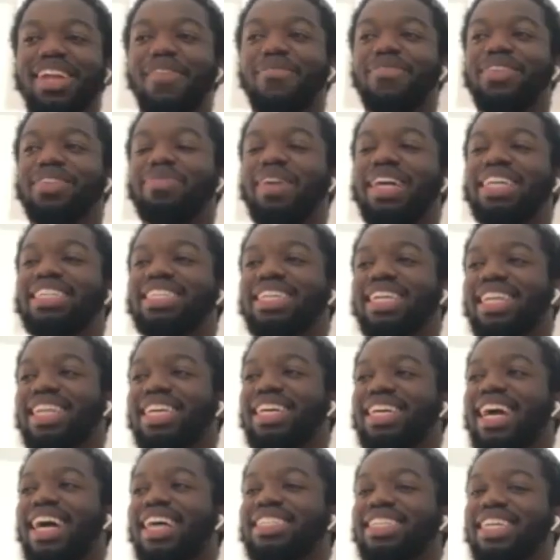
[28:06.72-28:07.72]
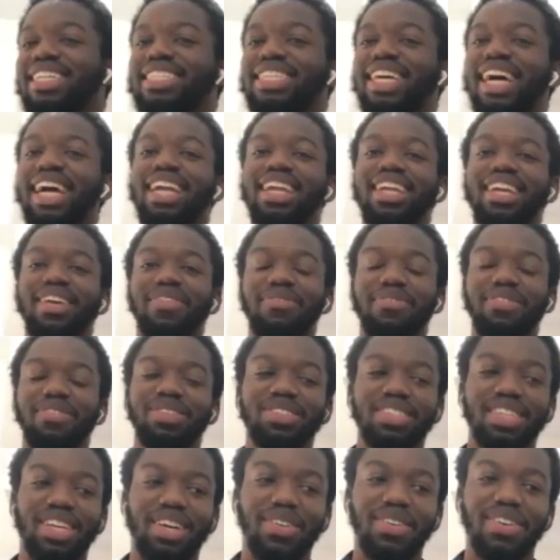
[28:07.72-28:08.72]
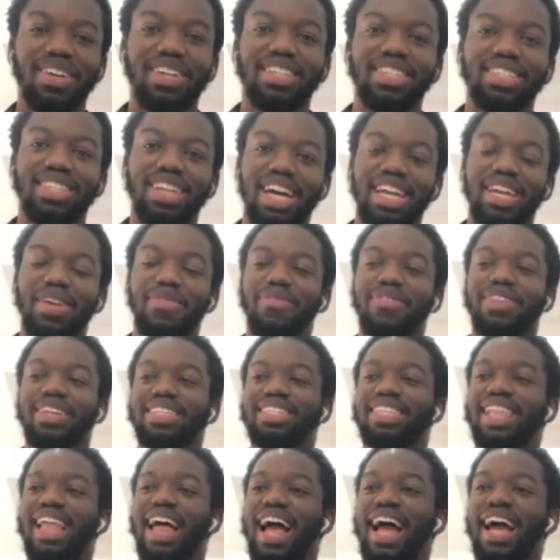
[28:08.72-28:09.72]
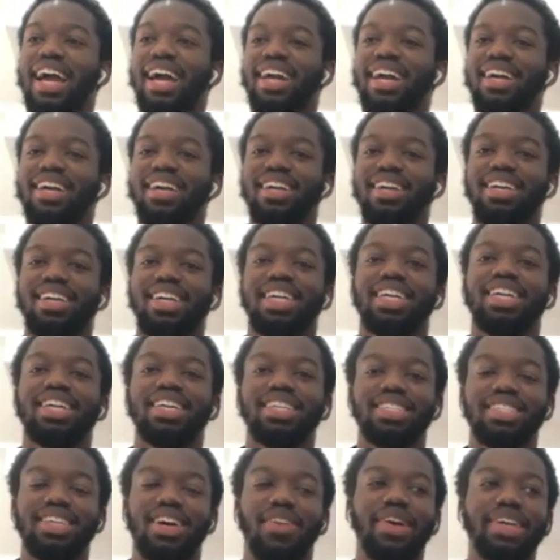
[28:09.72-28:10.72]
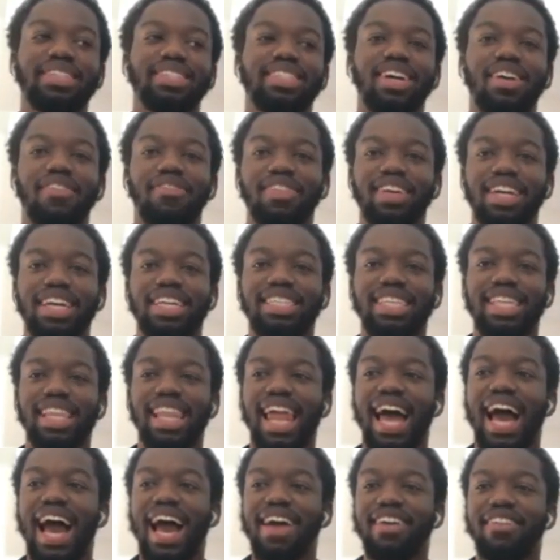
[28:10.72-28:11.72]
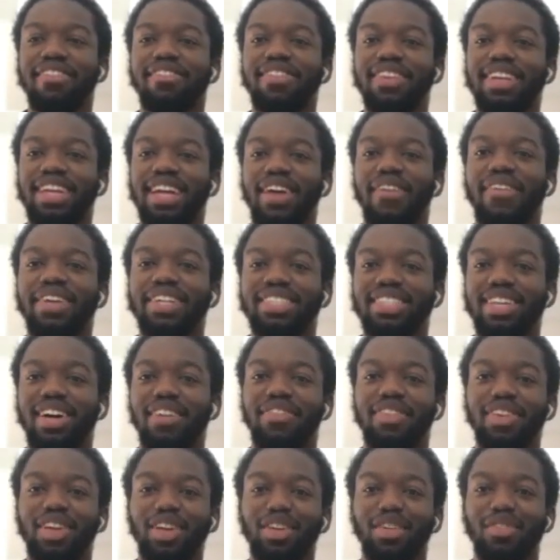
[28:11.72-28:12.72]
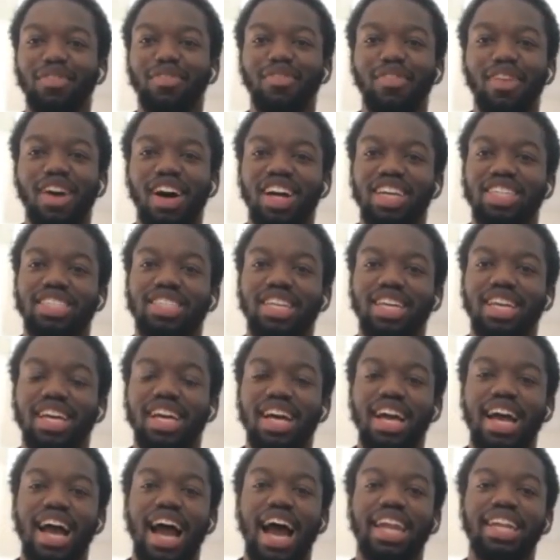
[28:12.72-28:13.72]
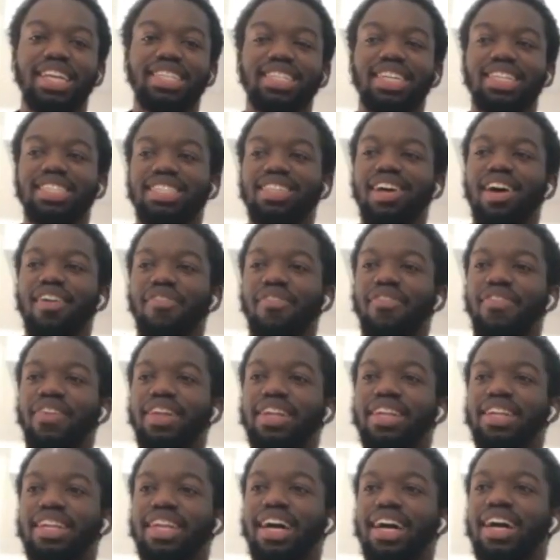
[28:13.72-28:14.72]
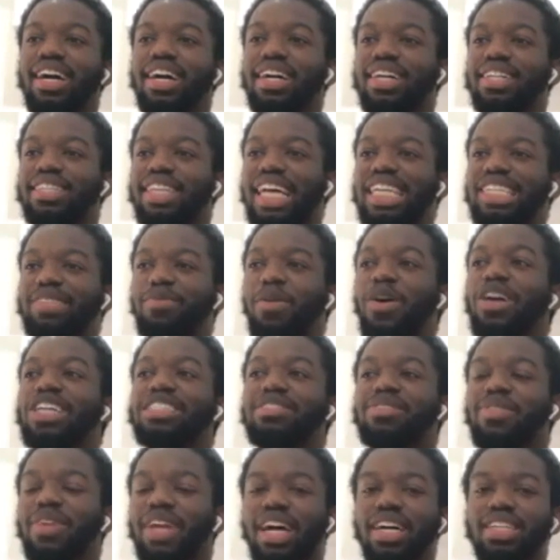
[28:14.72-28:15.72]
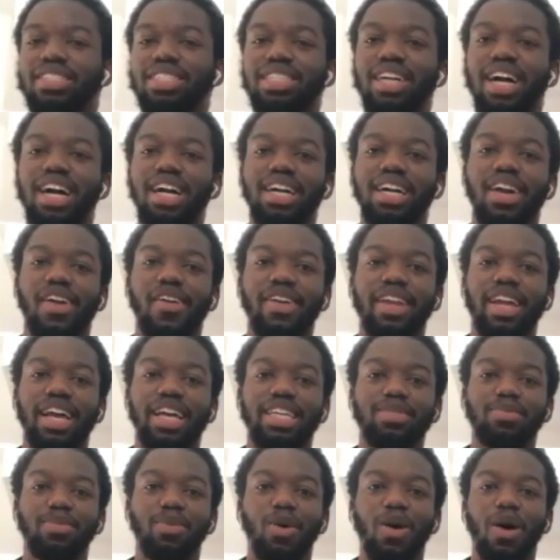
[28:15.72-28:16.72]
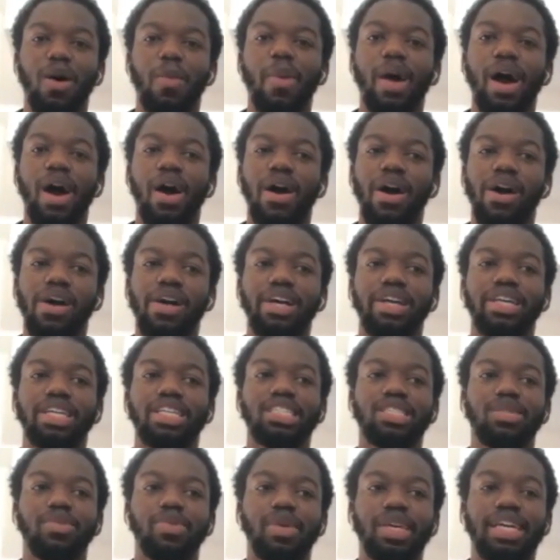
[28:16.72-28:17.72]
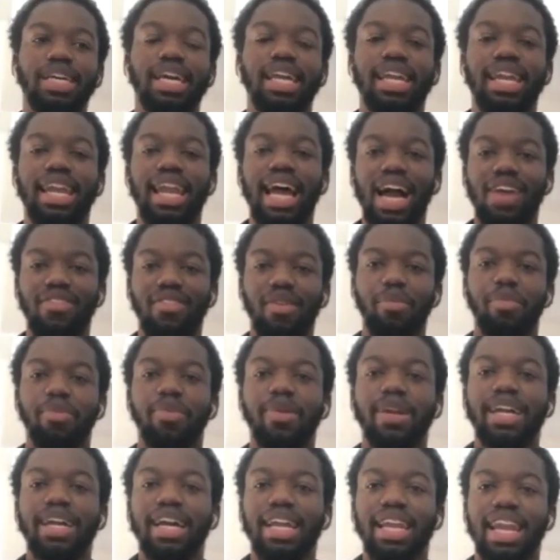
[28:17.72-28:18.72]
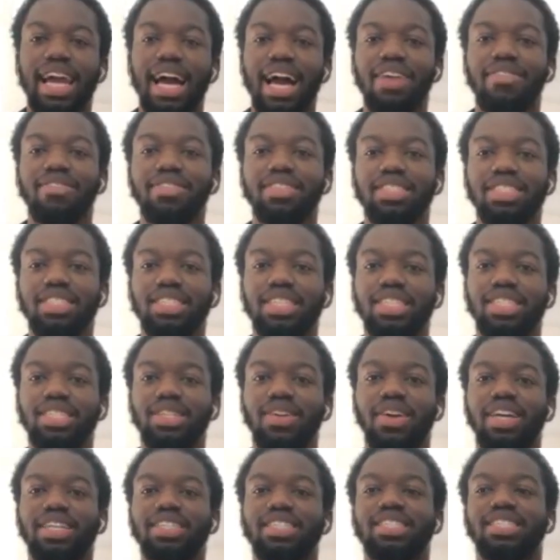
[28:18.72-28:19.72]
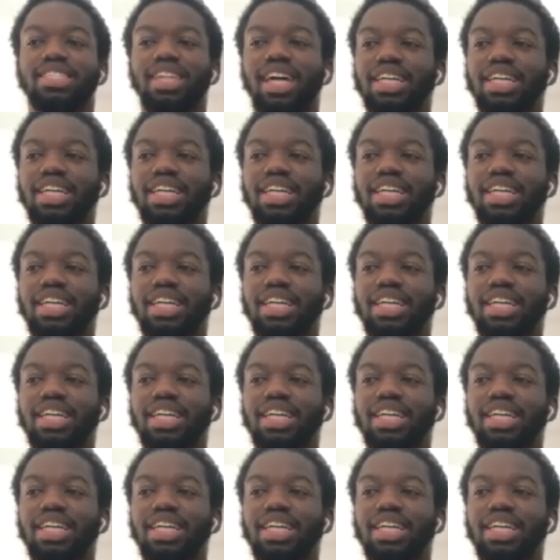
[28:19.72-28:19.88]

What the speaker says: Basically, it's Italian music words, and it means like so when something is lively or when something is fast, and it's just something that spoke to me when I was younger, and it's more about speaking life and bringing life into situations.